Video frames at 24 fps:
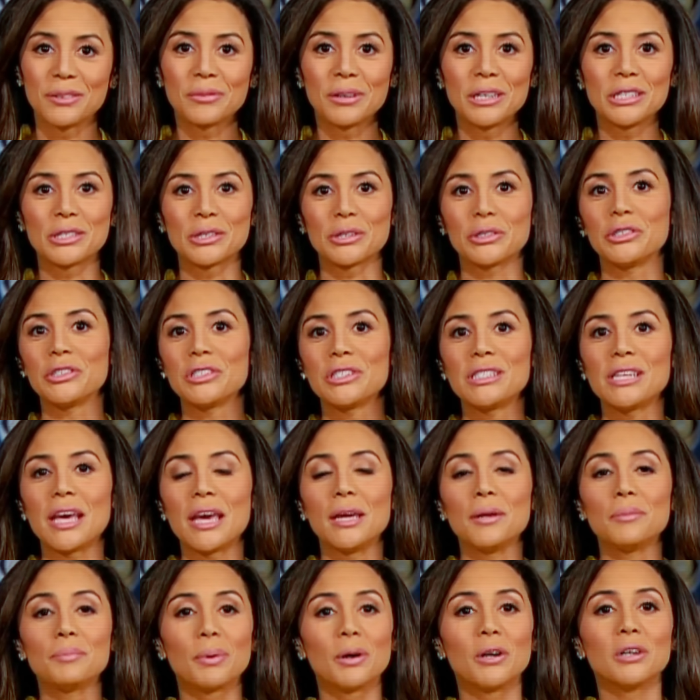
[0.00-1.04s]
Researchers say
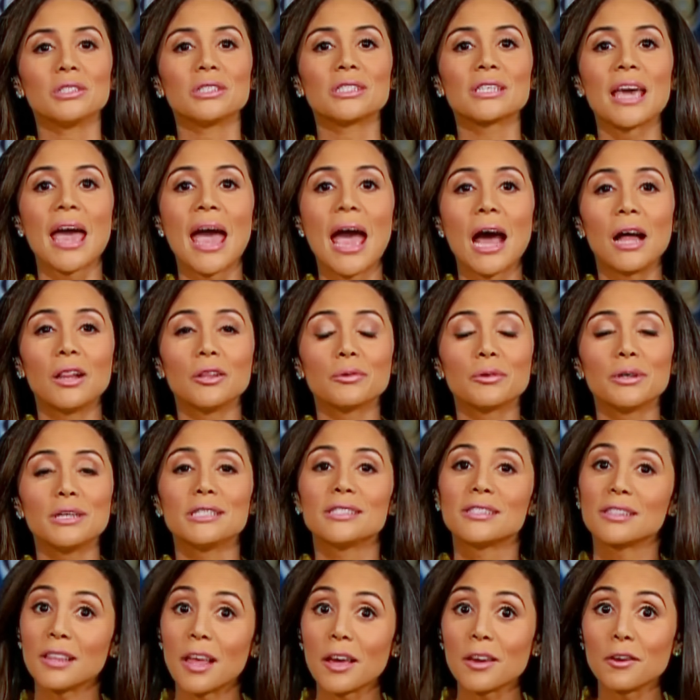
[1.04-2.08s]
it burns calories
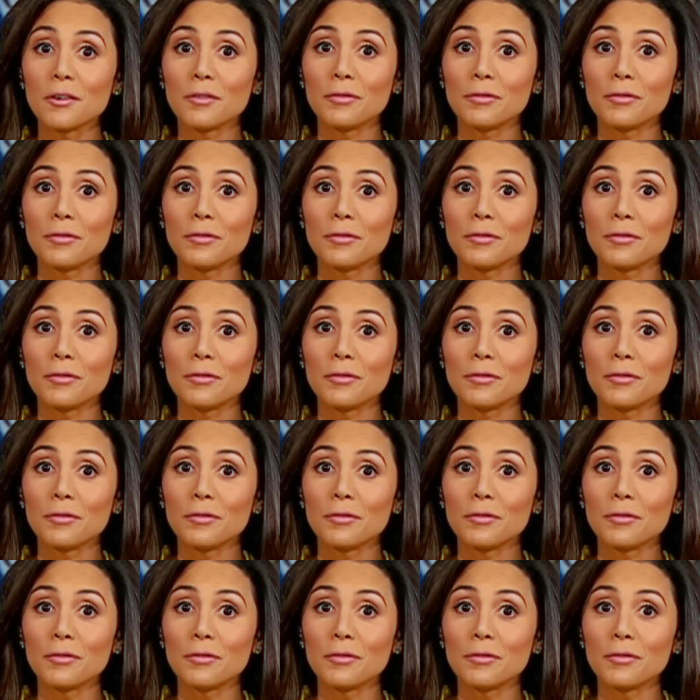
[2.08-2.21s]
like a